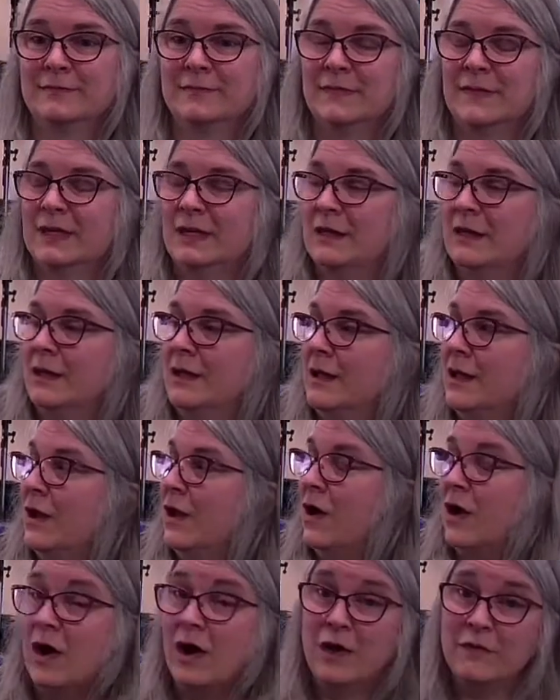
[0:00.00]
music.
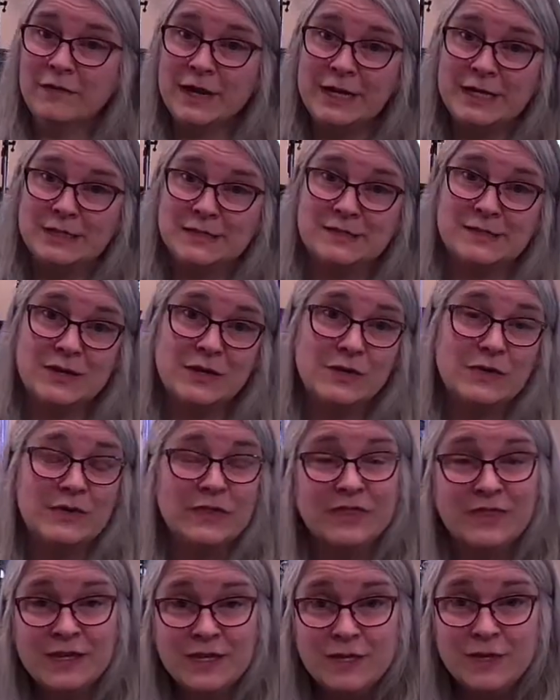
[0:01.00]
All right, so
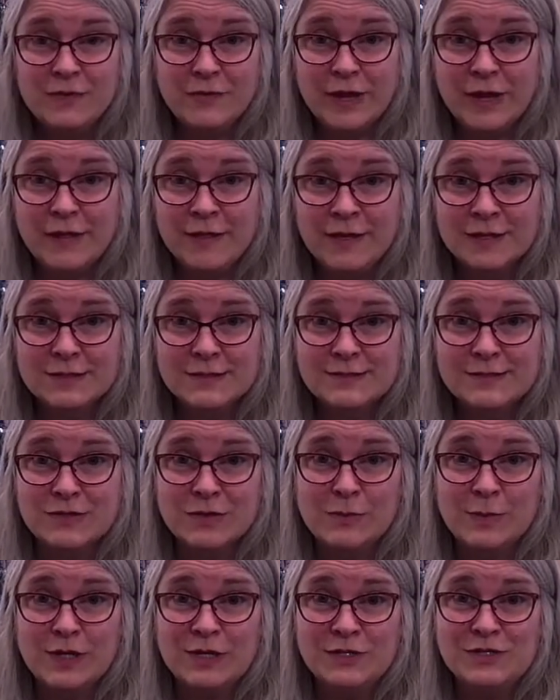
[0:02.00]
thank you, Alex,
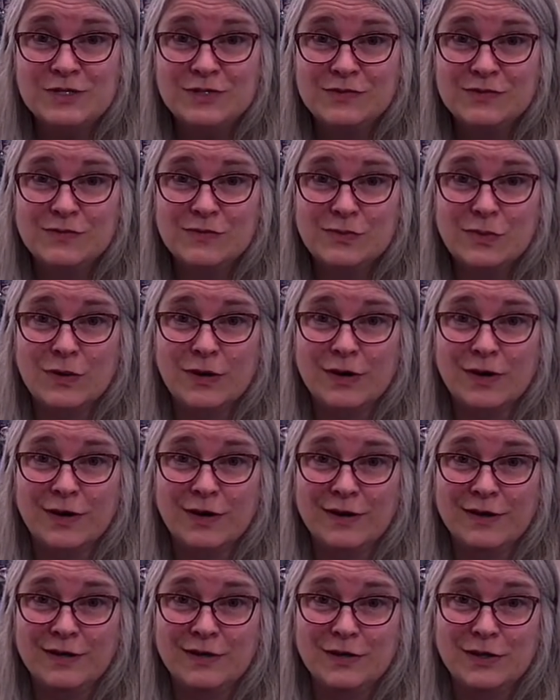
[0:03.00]
so much
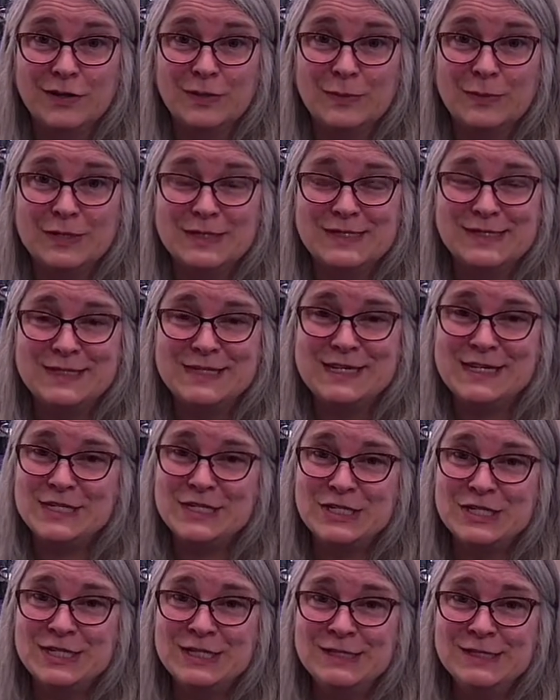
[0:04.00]
for your
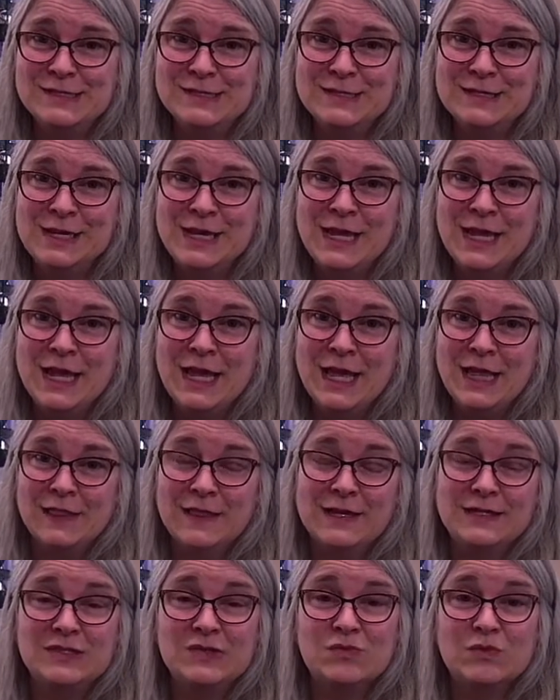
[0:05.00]
presentations.
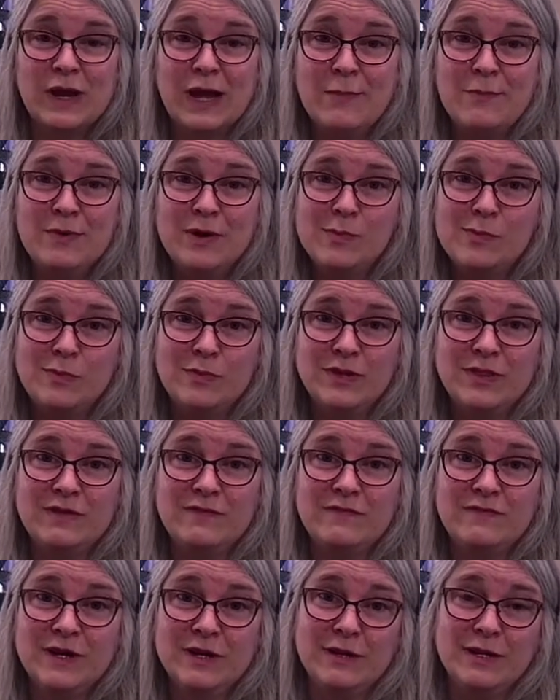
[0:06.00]
Let's wrap up with a
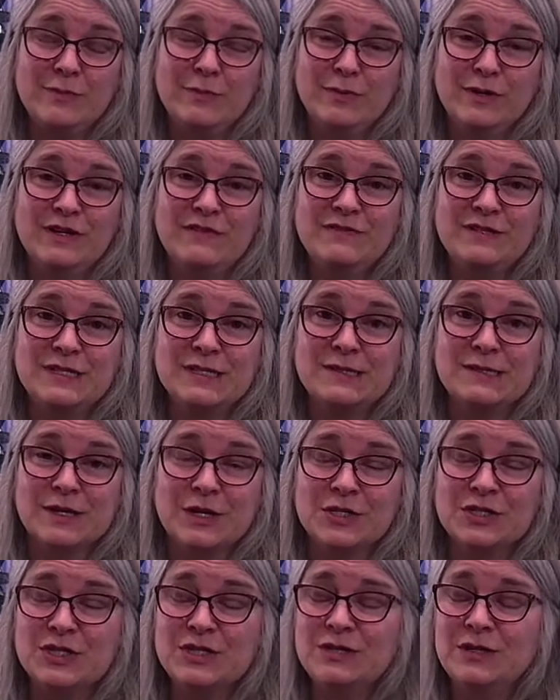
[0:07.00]
very brief
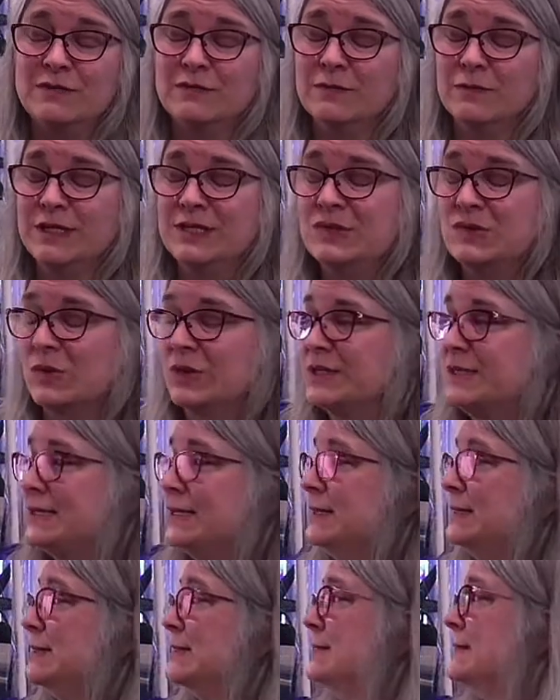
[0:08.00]
discussion of
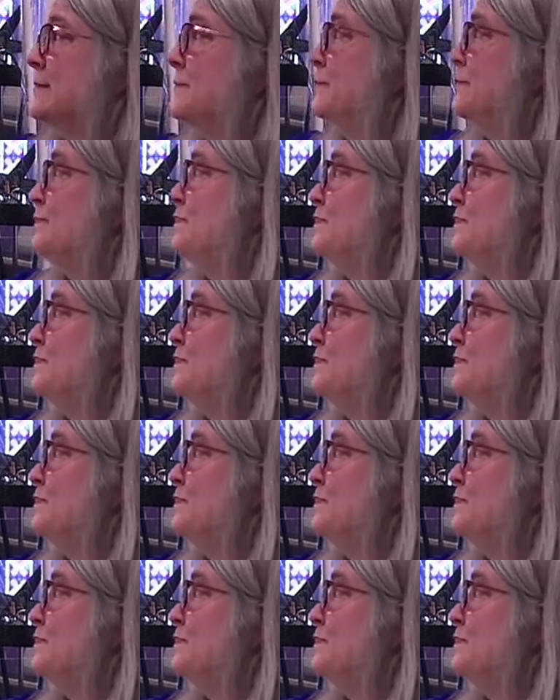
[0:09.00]
resources.